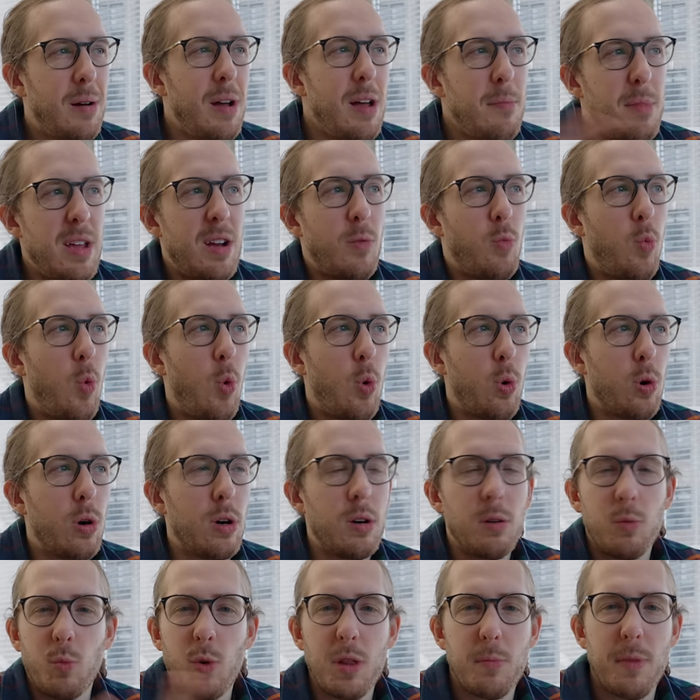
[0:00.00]
I'm in a
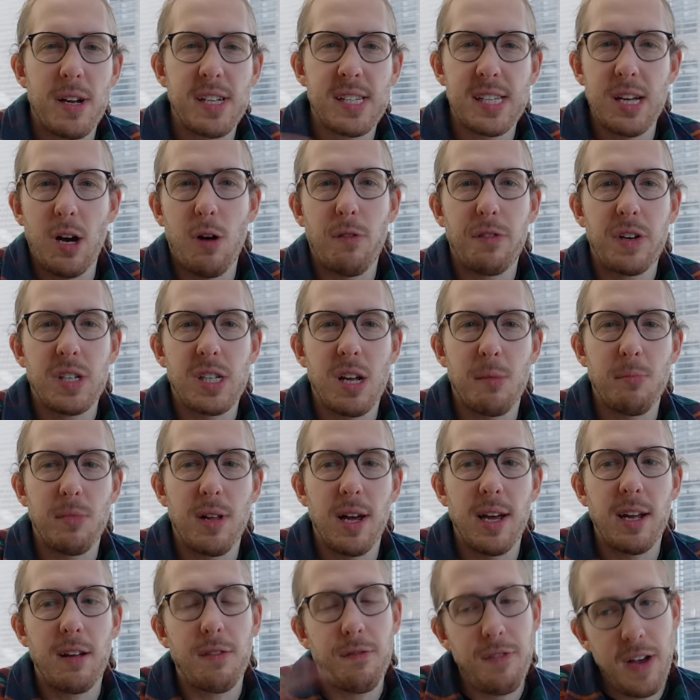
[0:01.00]
war with myself because I'm
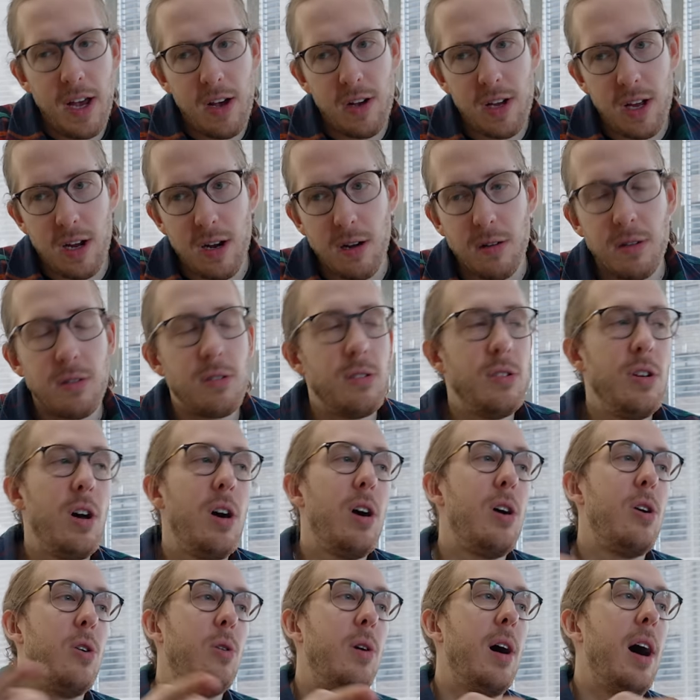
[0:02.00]
like, failure,
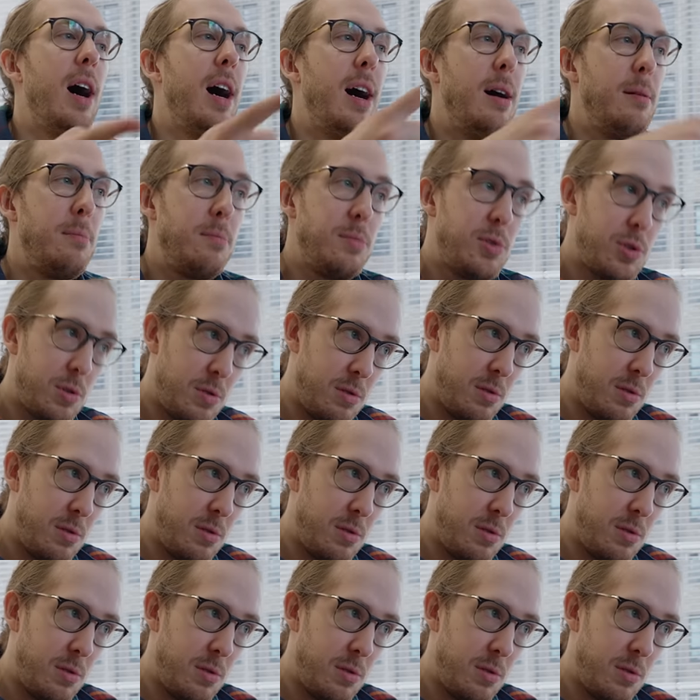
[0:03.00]
no,